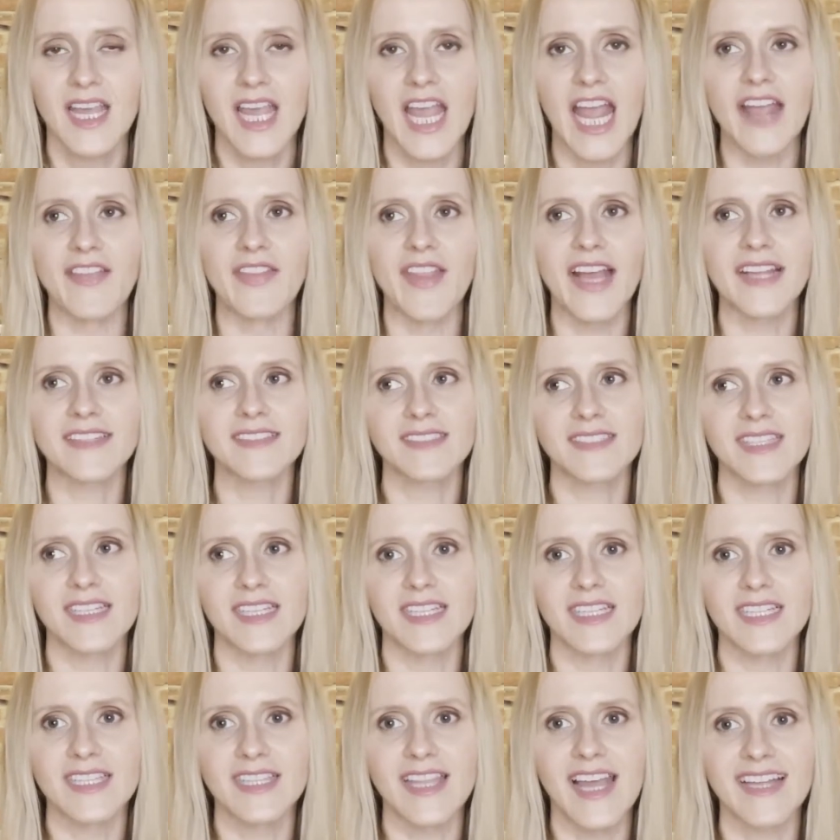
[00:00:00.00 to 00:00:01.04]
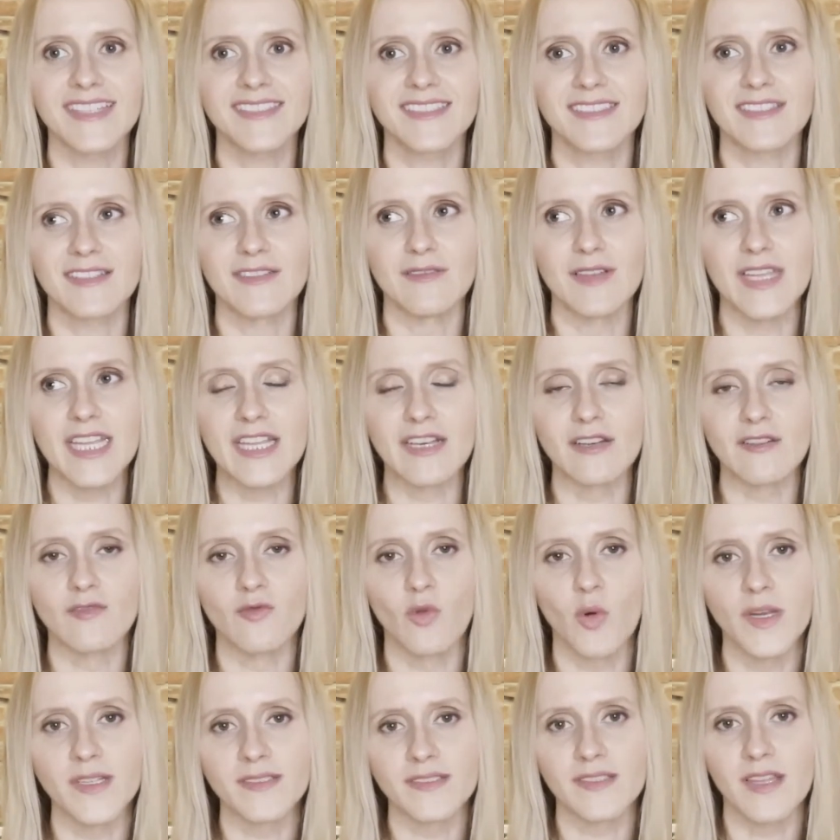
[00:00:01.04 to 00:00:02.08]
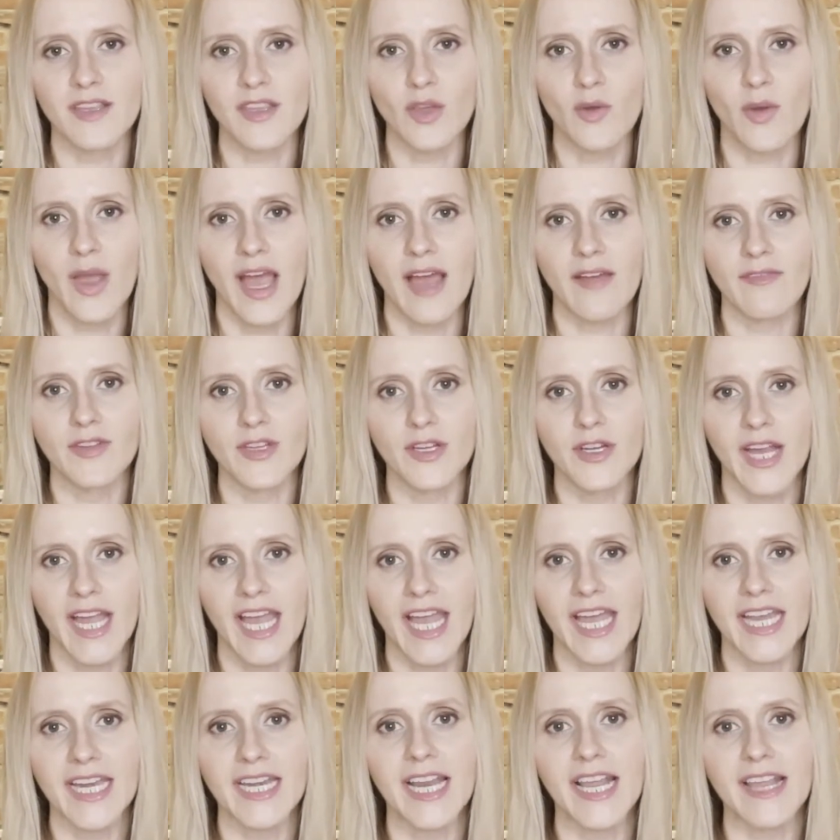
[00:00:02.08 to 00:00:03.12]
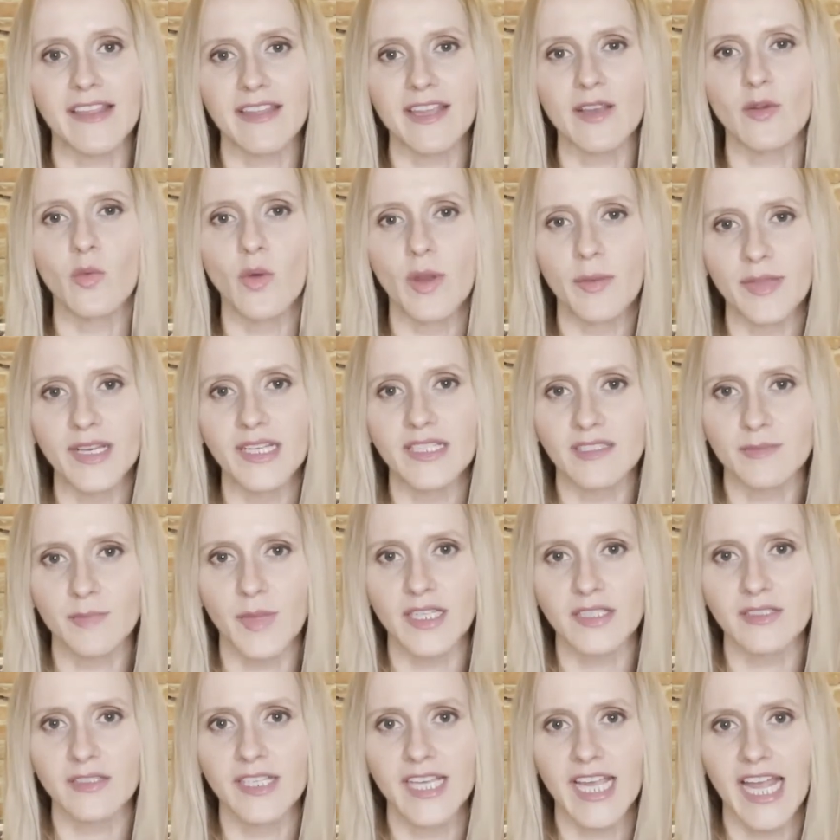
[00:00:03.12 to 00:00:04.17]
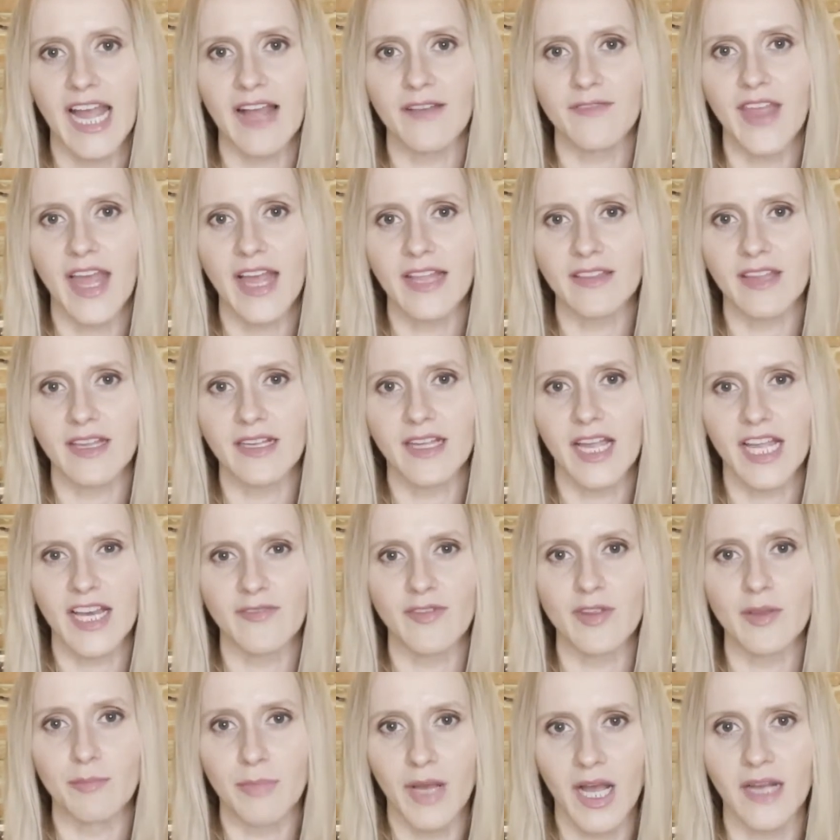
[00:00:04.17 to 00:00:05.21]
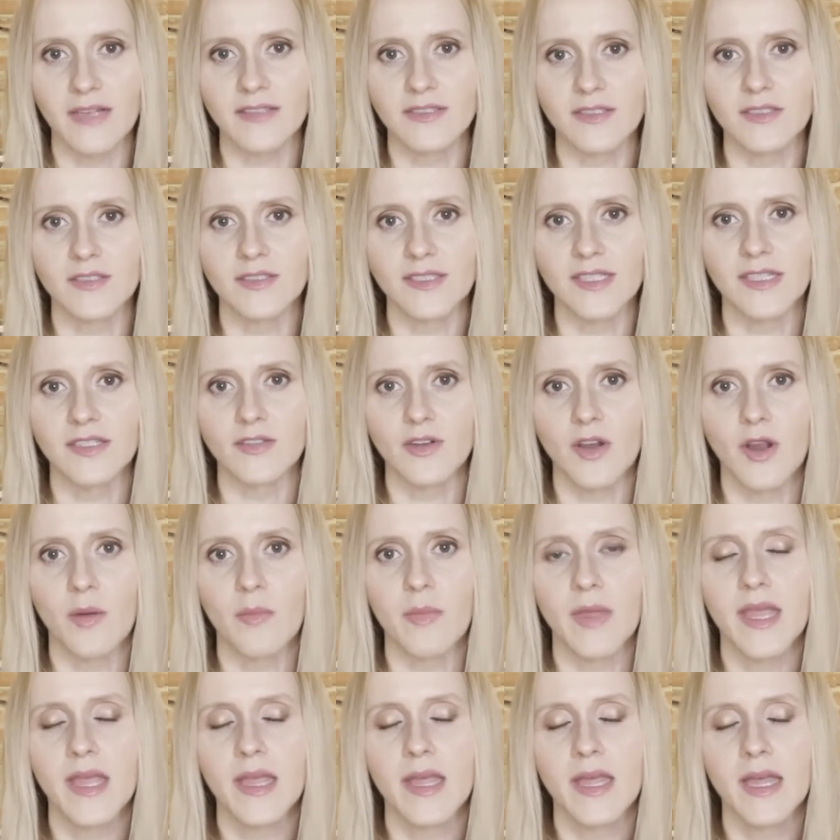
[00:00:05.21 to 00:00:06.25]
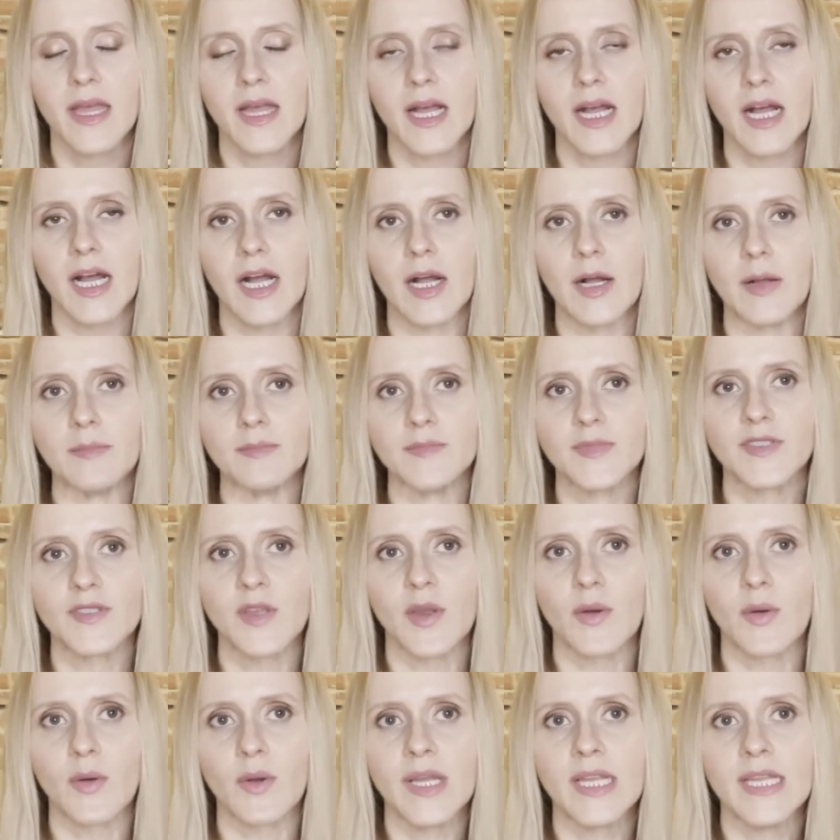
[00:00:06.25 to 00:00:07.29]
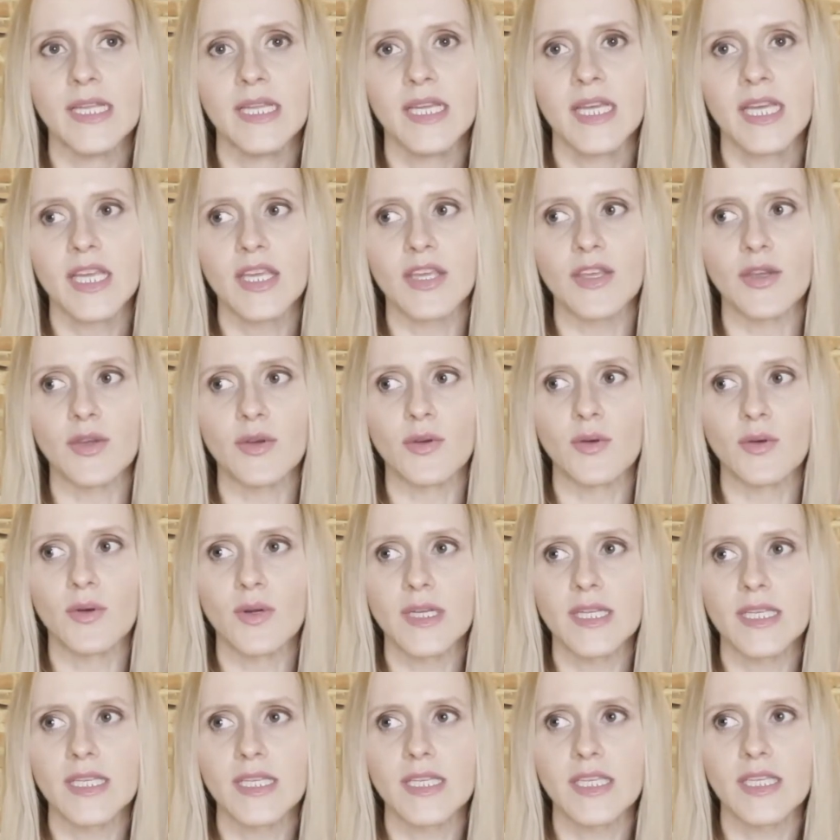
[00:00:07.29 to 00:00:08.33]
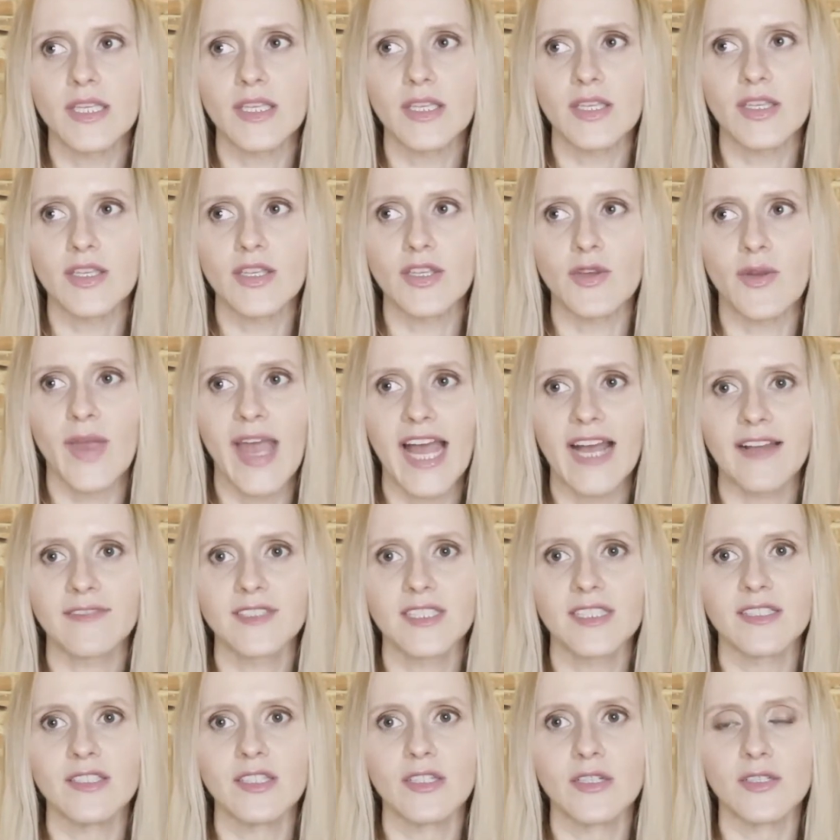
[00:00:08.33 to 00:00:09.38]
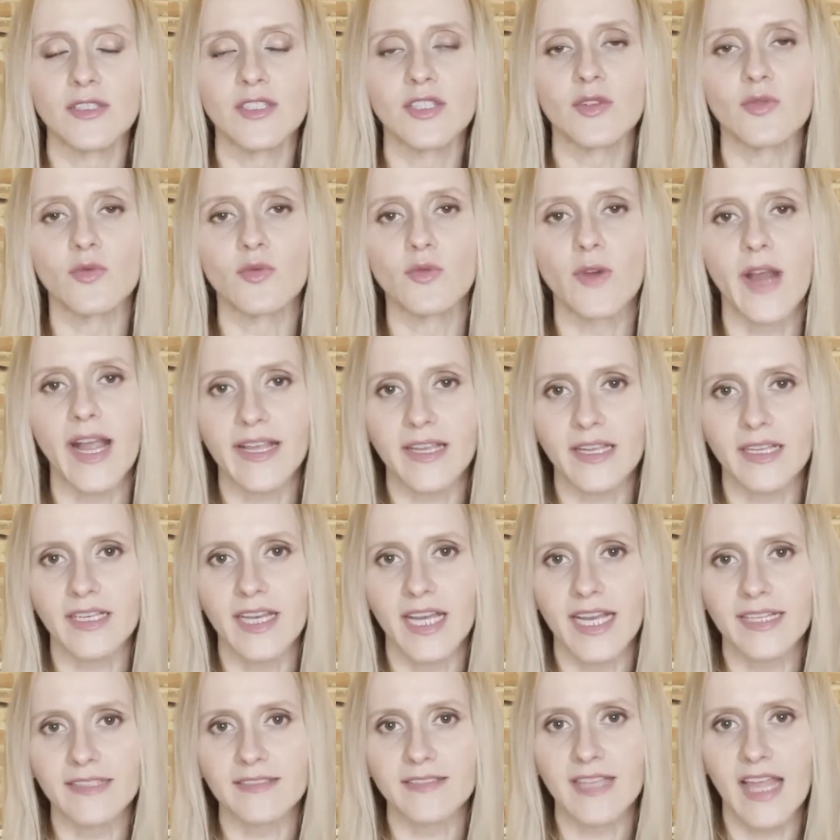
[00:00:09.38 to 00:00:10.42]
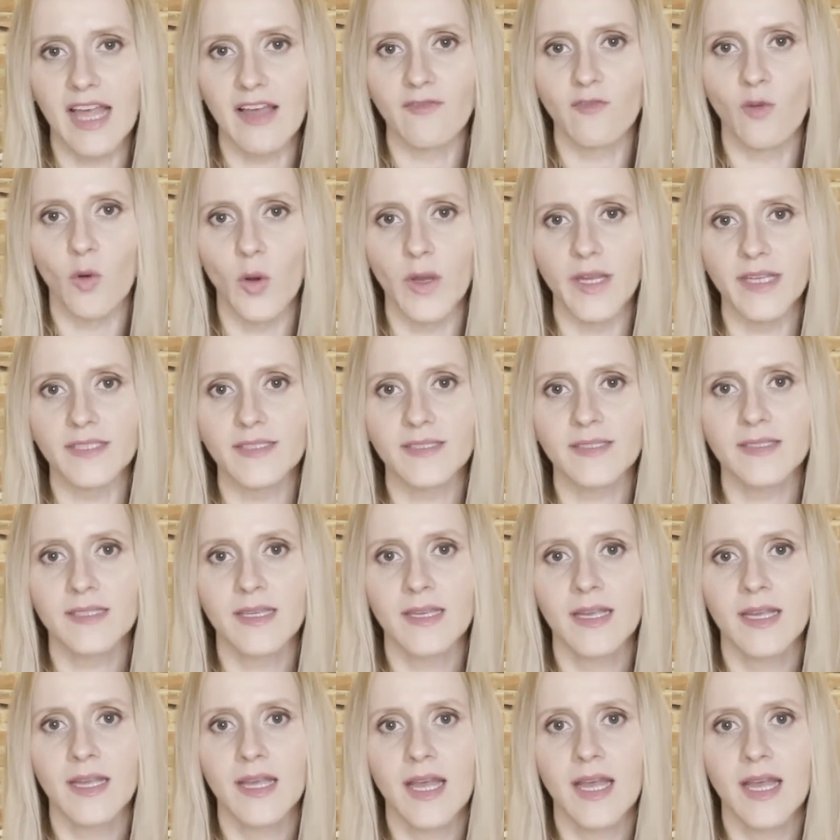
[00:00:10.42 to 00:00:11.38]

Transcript: And that's the inner voice that you have in your head. And I think women especially have that kind of imposter syndrome. So you have to learn to recognize that voice,